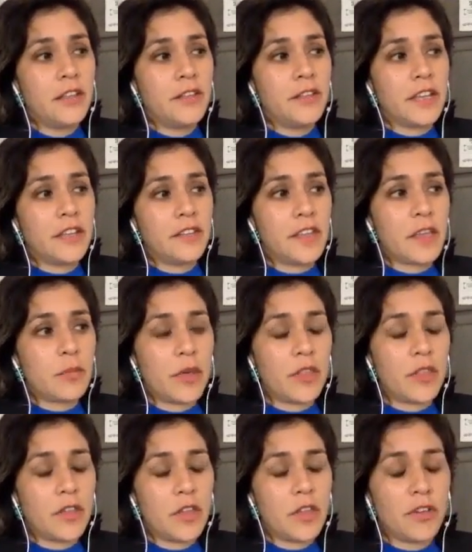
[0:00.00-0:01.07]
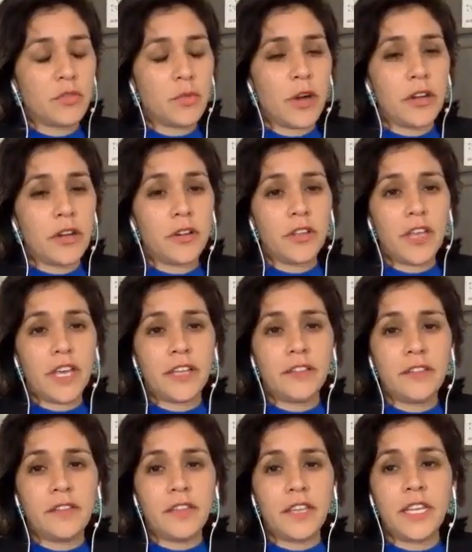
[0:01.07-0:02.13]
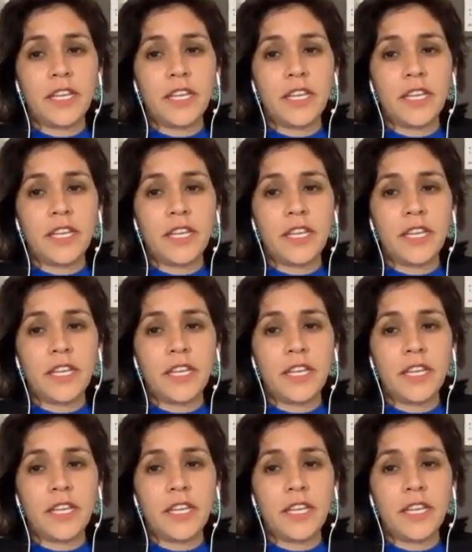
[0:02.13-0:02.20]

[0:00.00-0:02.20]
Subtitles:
Dig Deep and the US Water Alliance did,